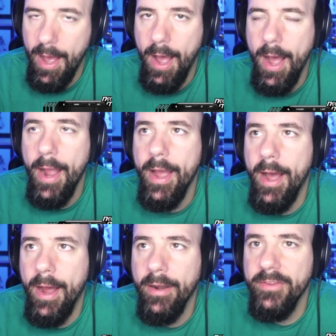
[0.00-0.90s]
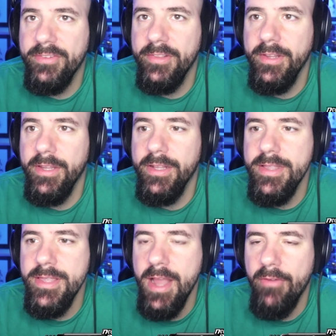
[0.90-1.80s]
I honestly
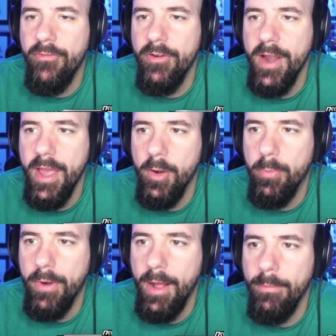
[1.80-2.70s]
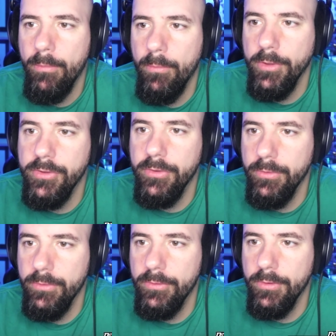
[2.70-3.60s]
never had a problem with the
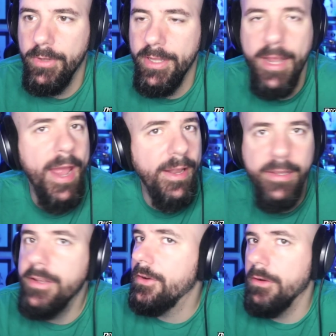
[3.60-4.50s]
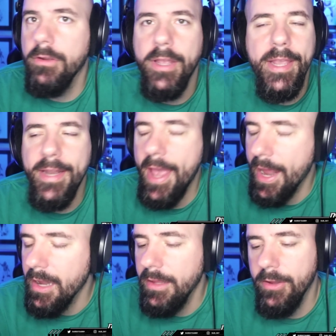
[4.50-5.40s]
user in any year. In
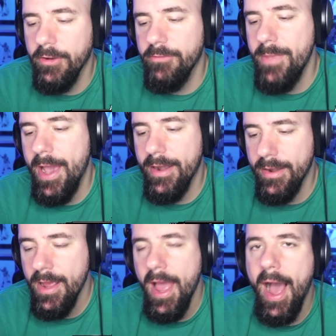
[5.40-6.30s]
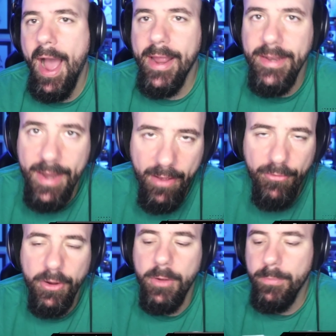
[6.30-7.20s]
any year of Madden, I
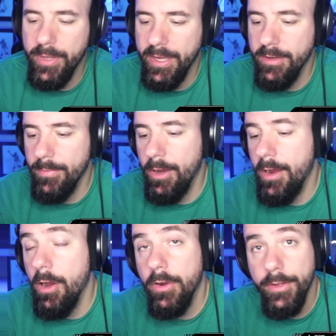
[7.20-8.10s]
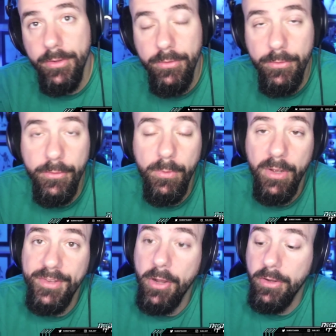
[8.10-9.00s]
never complained about how good the user
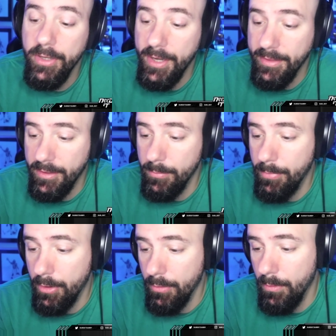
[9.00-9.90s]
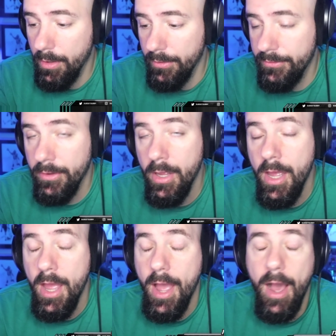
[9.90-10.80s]
was, how good Anthony Barr was
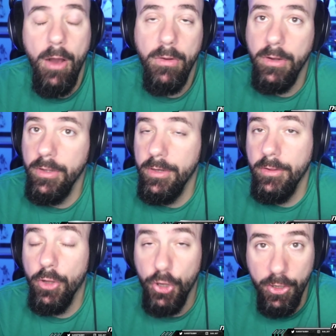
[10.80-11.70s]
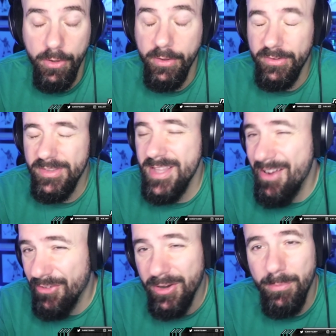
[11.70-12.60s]
how good Lurker is,
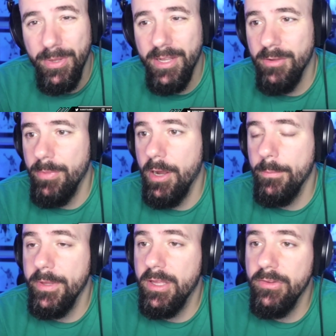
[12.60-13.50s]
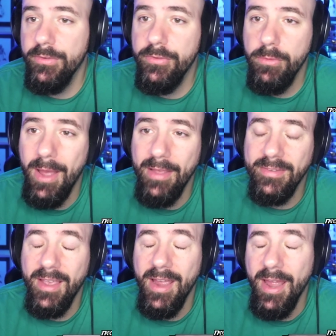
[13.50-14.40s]
never complained about it because if you
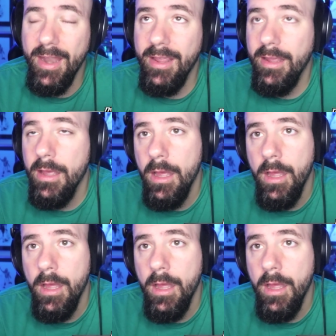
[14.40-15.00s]
ask any